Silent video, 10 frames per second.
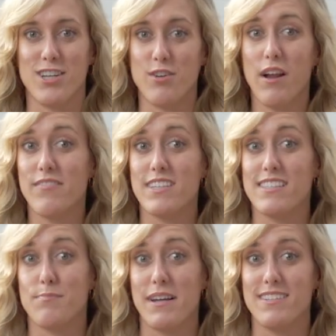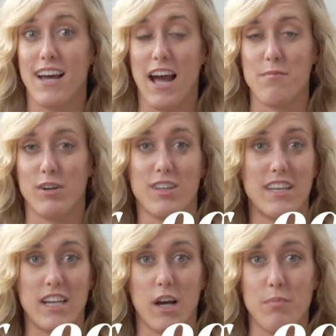So you don't have to spend time on
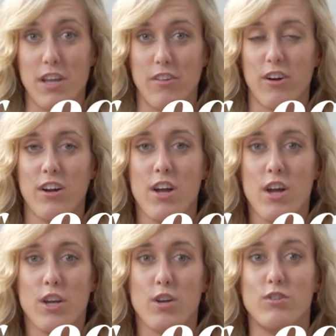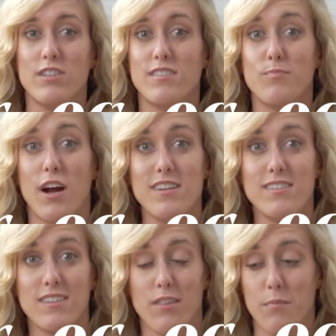cleaning up either. You just press
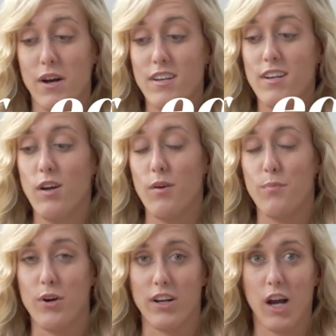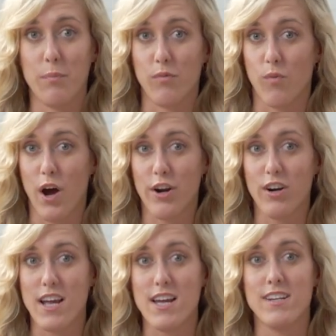the button put a cup of
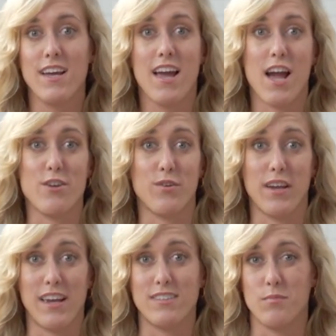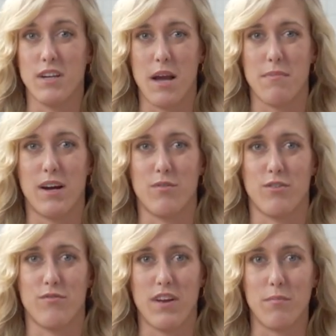water in, and you can get some time back with
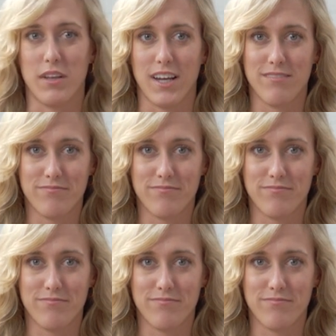your family.